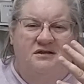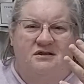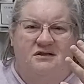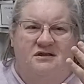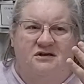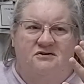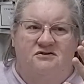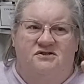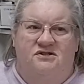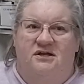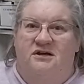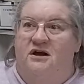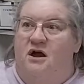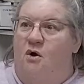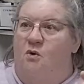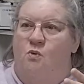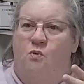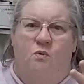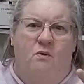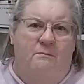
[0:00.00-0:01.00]
there's like
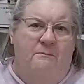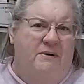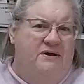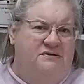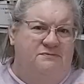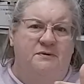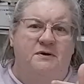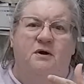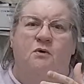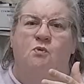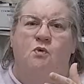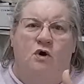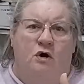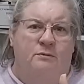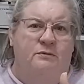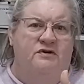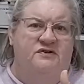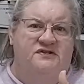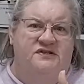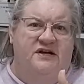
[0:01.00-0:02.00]
must be a
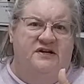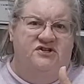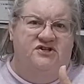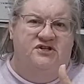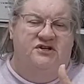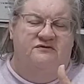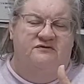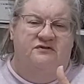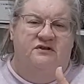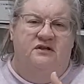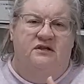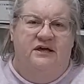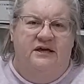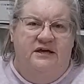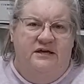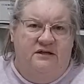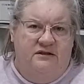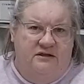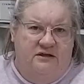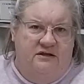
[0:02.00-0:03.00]
warmer section of the
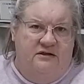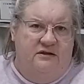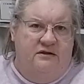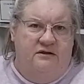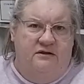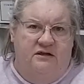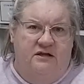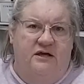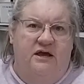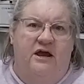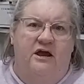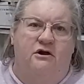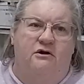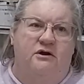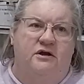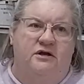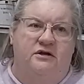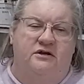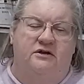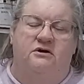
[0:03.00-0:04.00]
lake than the
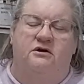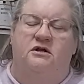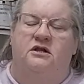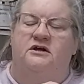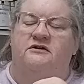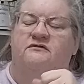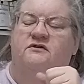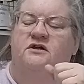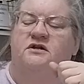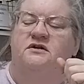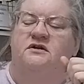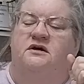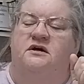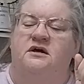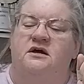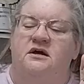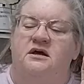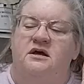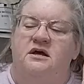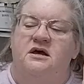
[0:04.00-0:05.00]
area near Cleveland.
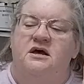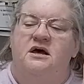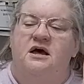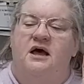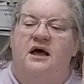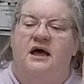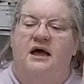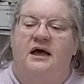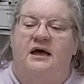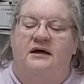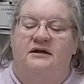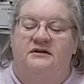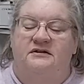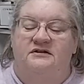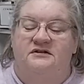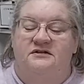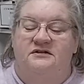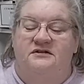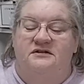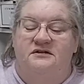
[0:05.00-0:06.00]

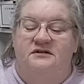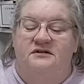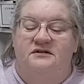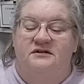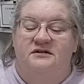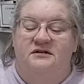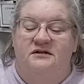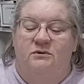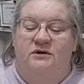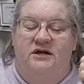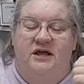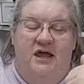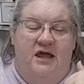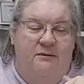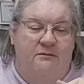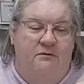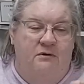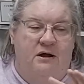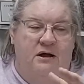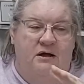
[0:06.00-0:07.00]
And we
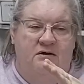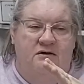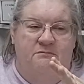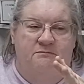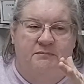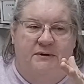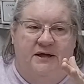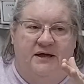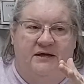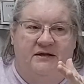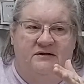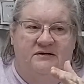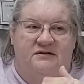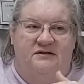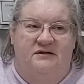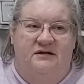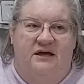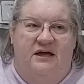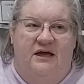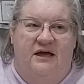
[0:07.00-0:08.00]
came around a bend,
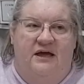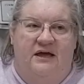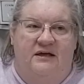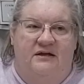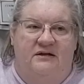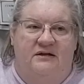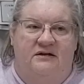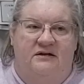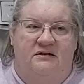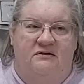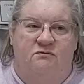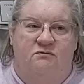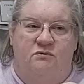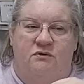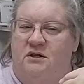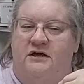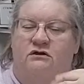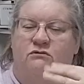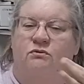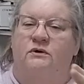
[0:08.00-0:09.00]
and we were
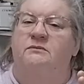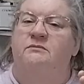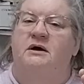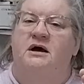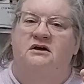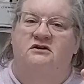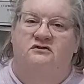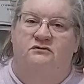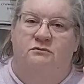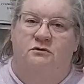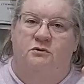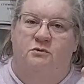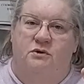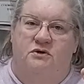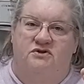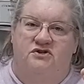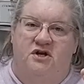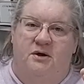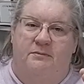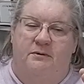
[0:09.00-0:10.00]
like 3 miles from the quilt
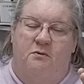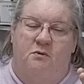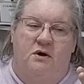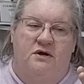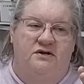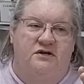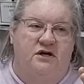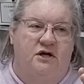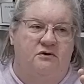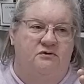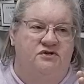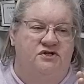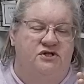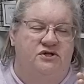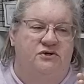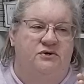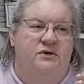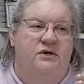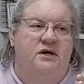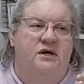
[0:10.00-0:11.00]
shop I wanted to go
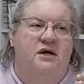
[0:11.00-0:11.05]
to.